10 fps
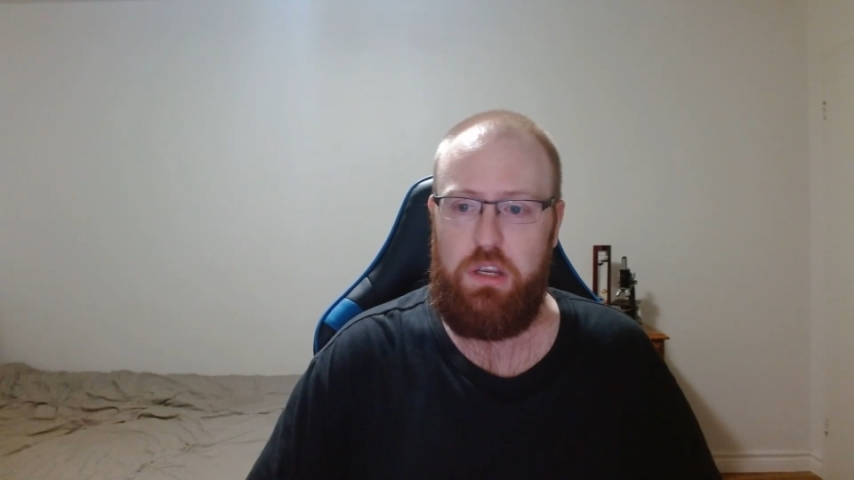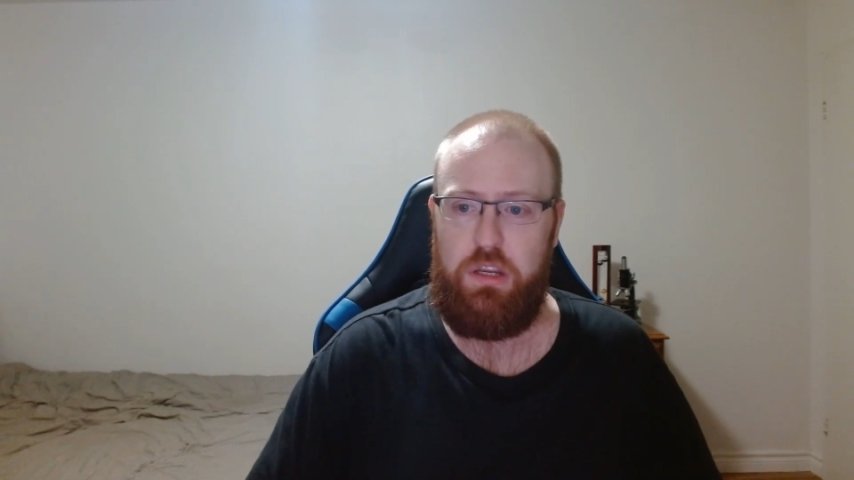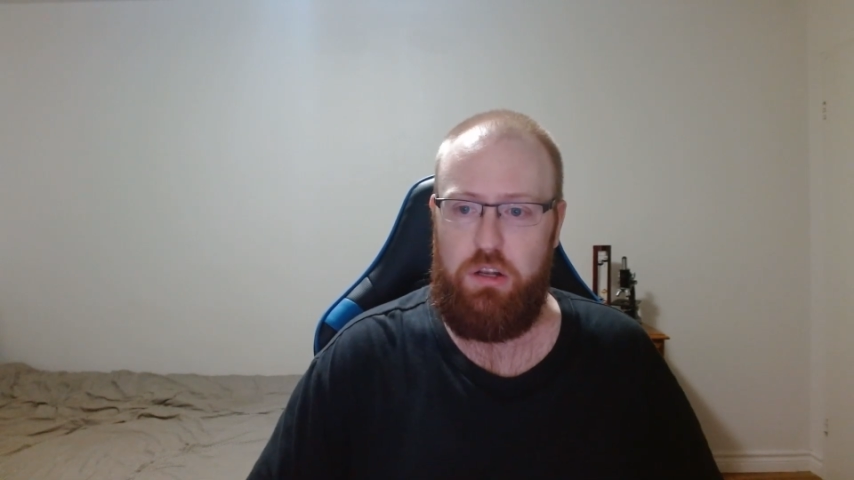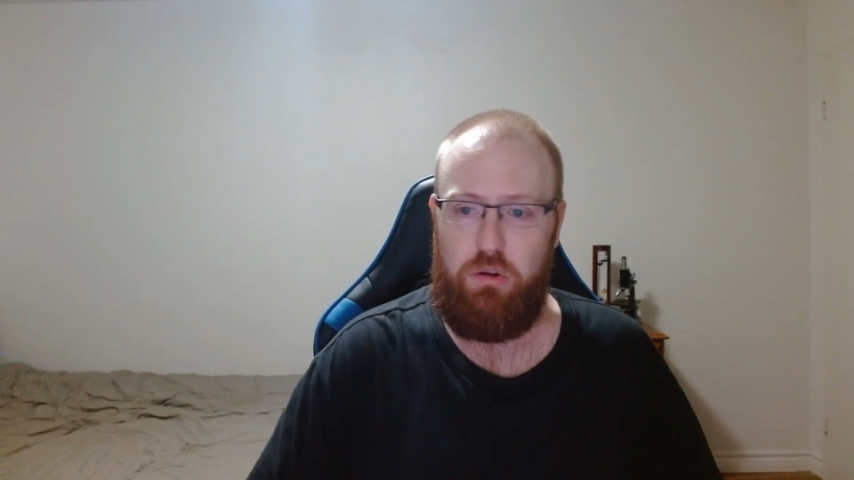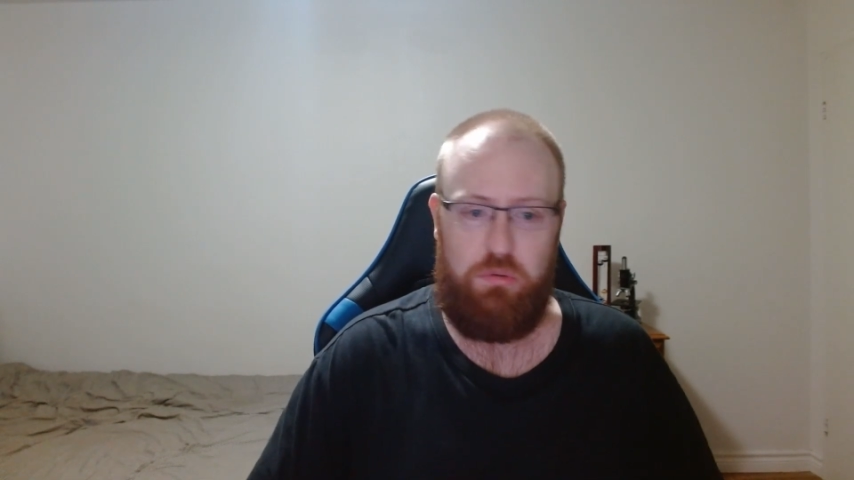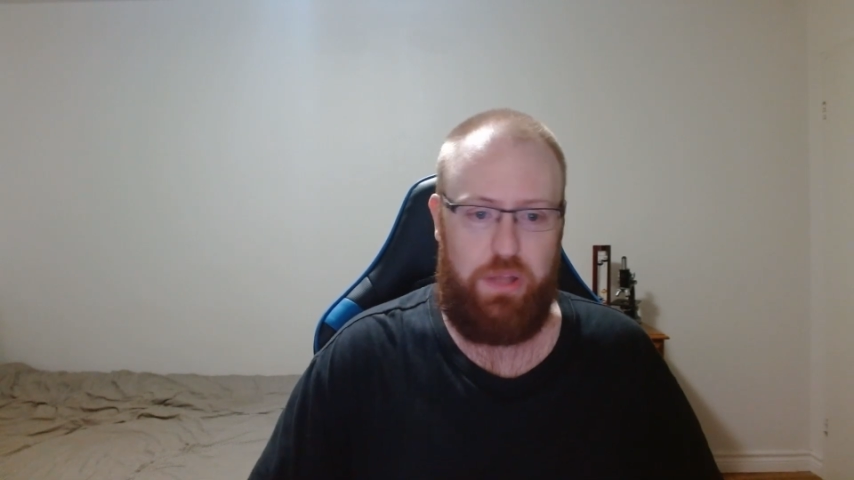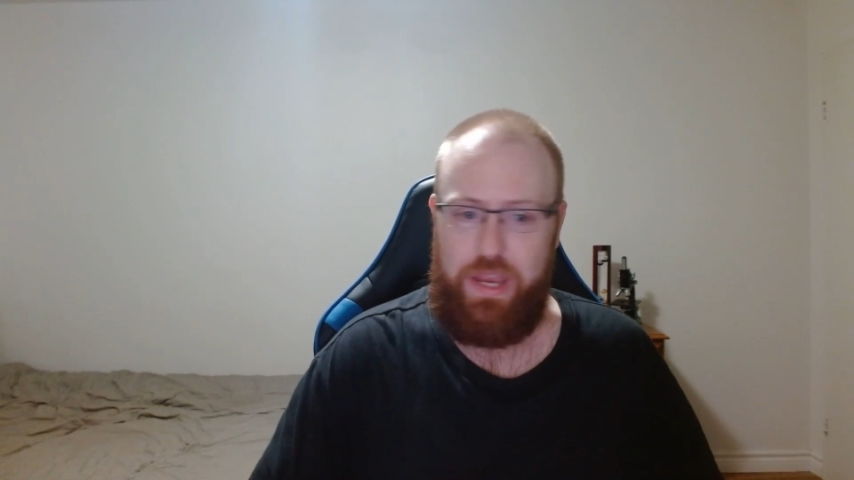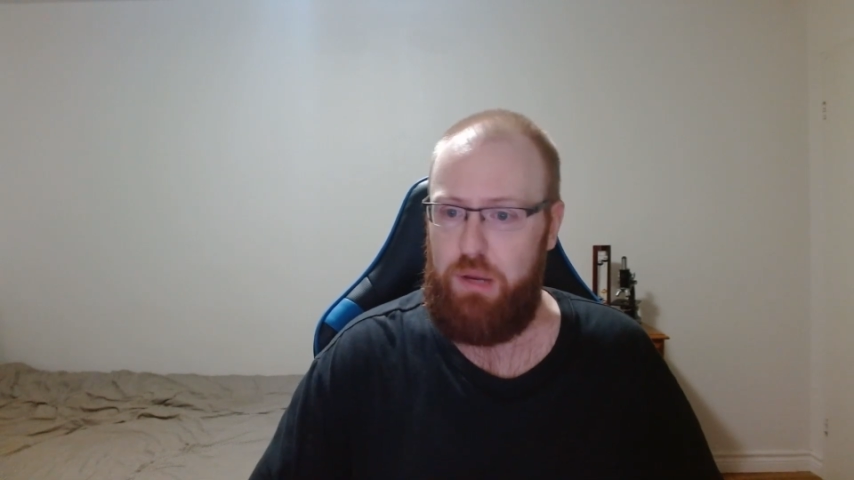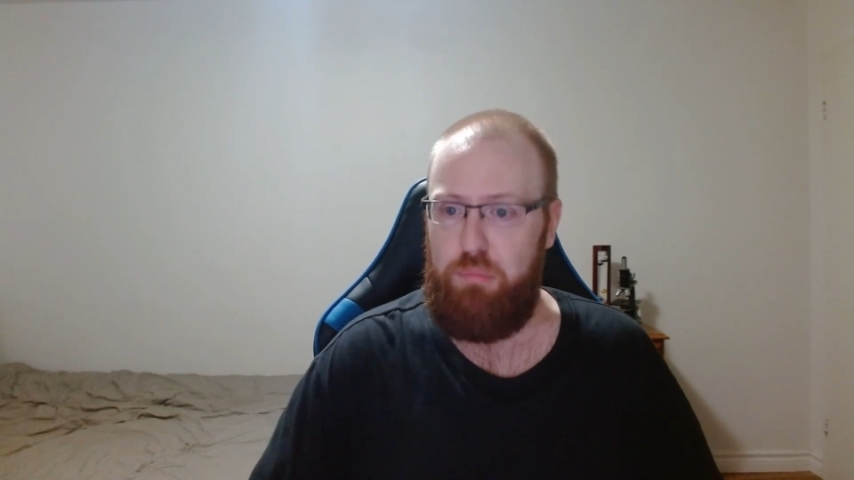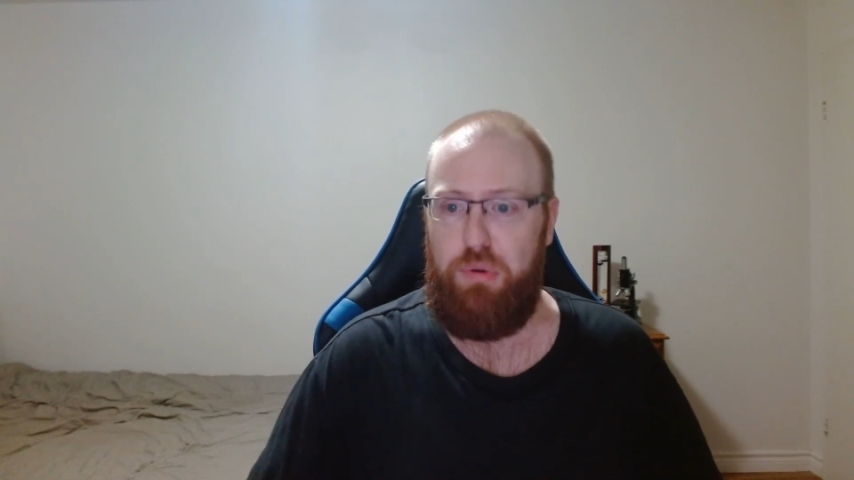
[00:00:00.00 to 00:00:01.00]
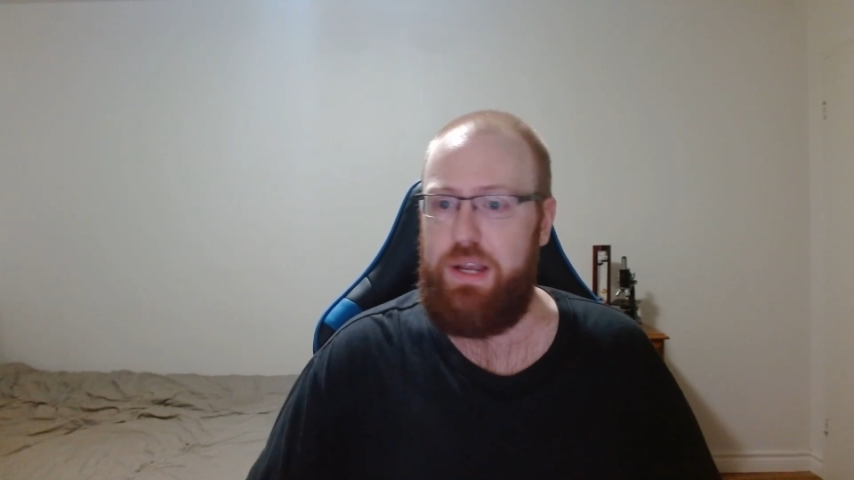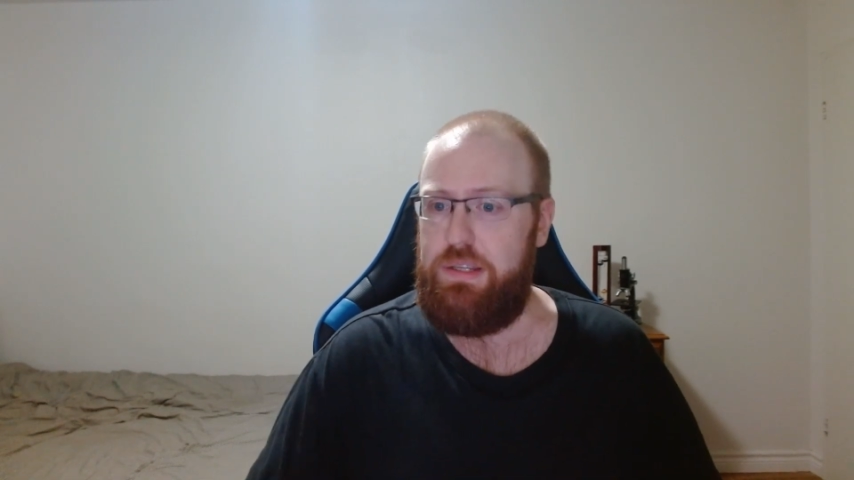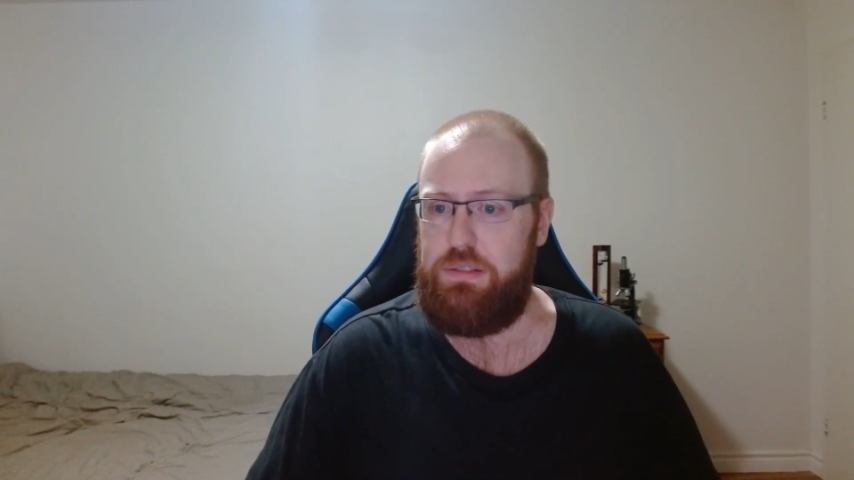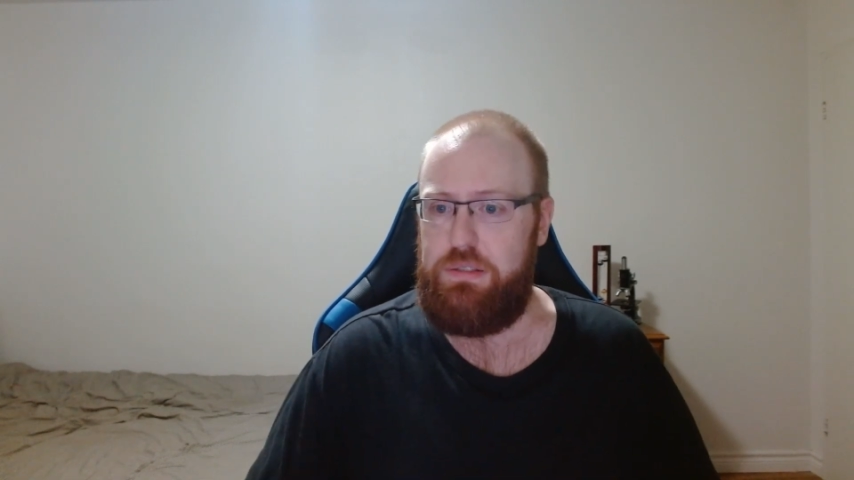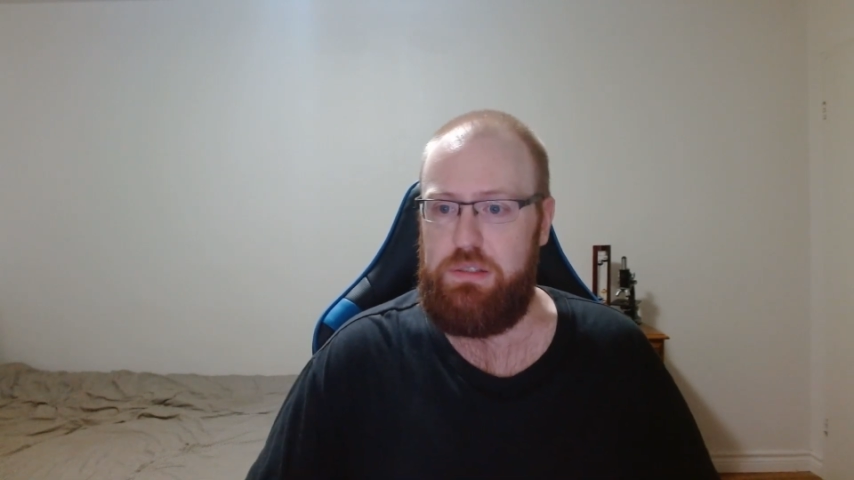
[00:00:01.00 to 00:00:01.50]
you know, laying
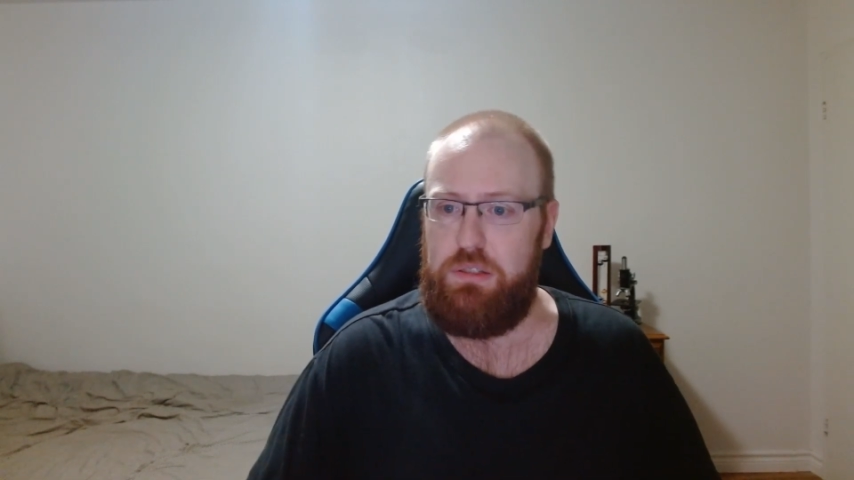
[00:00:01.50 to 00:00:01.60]
bricks?